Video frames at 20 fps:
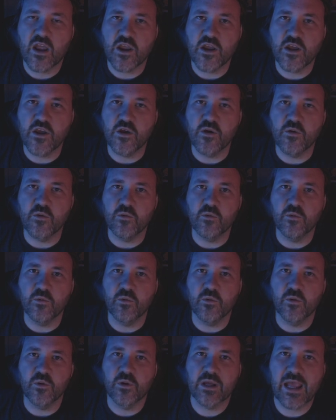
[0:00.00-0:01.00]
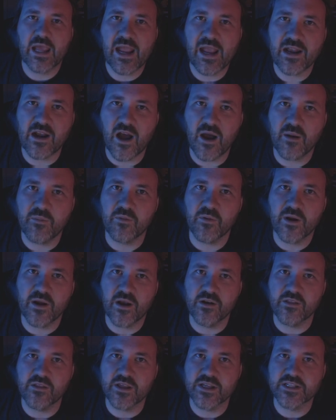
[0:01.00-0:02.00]
you can't operate
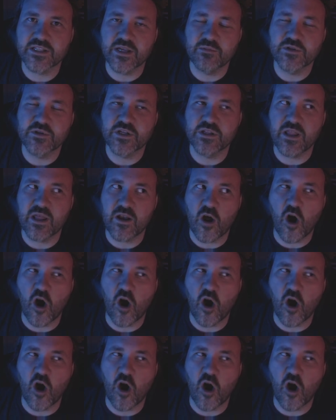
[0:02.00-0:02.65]
under the assumption that